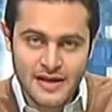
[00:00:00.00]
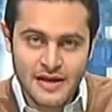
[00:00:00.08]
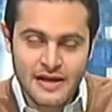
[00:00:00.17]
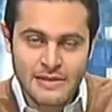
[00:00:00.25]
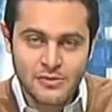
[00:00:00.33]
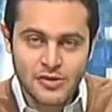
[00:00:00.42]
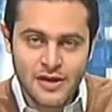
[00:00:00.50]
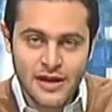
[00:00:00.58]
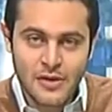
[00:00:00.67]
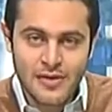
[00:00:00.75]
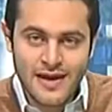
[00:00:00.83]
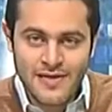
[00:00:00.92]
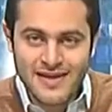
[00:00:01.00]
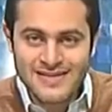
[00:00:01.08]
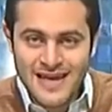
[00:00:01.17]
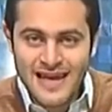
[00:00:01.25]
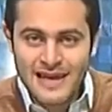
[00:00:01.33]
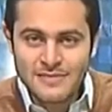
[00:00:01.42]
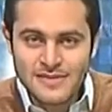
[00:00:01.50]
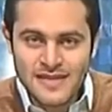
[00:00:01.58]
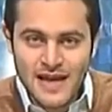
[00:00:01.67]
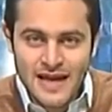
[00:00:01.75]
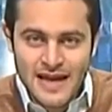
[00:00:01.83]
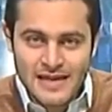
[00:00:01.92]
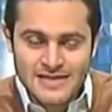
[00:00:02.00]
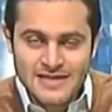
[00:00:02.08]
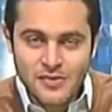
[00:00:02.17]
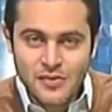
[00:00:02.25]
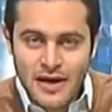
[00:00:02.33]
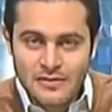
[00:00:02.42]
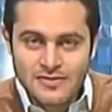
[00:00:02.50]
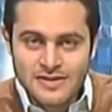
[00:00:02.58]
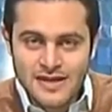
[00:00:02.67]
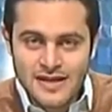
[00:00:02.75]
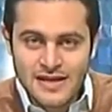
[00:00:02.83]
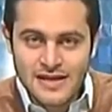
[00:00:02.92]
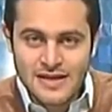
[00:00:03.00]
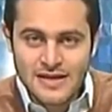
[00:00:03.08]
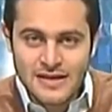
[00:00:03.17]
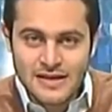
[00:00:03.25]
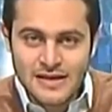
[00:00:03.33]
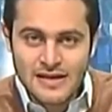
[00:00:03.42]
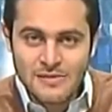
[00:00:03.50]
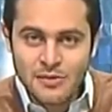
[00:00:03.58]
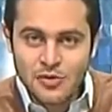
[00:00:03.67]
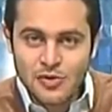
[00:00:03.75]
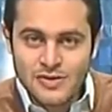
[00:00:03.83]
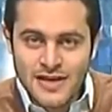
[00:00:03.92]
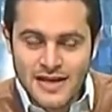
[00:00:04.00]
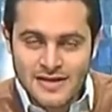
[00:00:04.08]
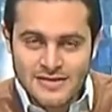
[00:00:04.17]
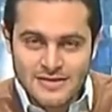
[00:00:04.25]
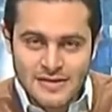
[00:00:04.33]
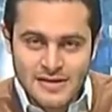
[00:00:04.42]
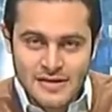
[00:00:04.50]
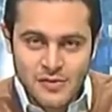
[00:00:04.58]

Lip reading: Qalamoun area that aims at surrounding Yabroud and